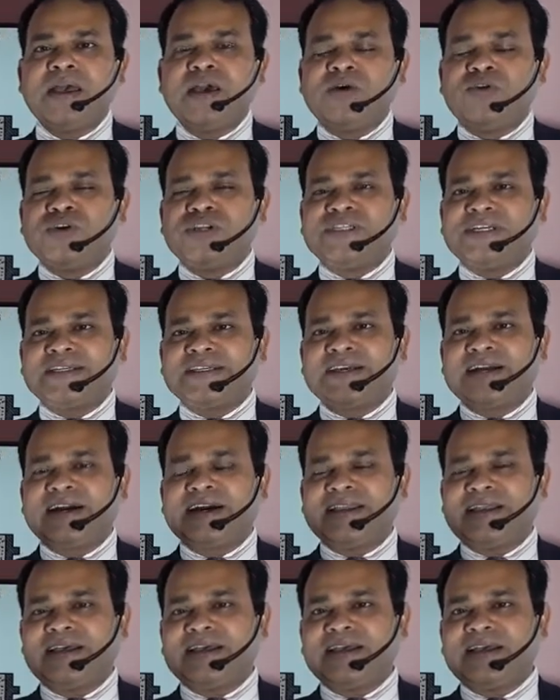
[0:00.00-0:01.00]
which has
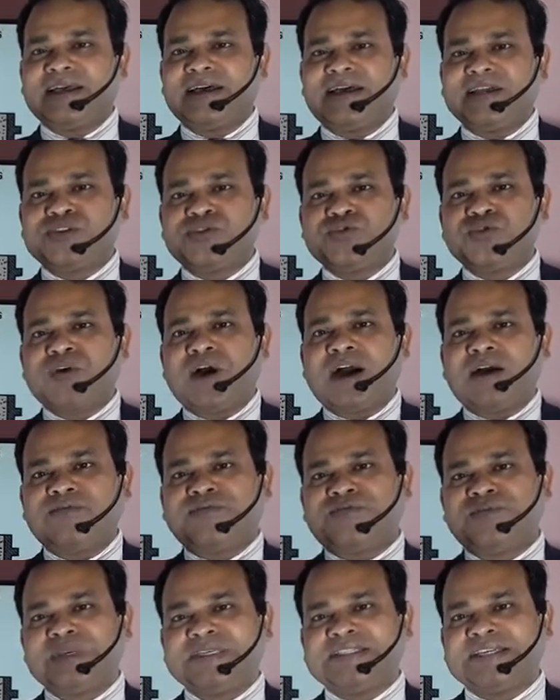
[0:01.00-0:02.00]
got two half
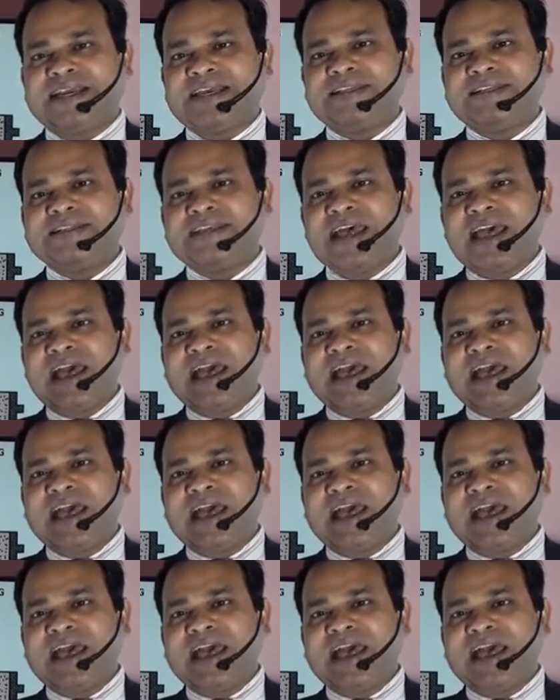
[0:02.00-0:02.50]
pieces,